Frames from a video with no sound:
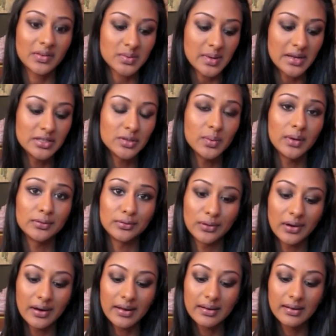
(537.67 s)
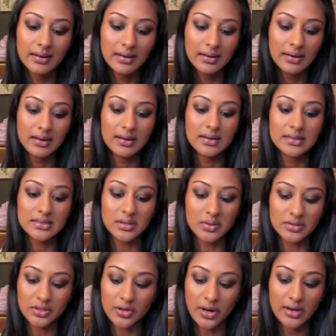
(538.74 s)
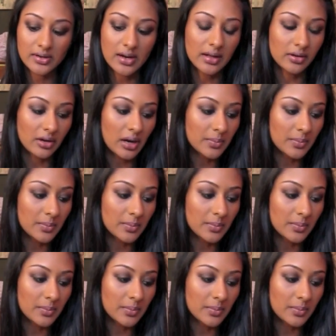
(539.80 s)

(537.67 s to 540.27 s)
That's what I do a lot. So it's a great color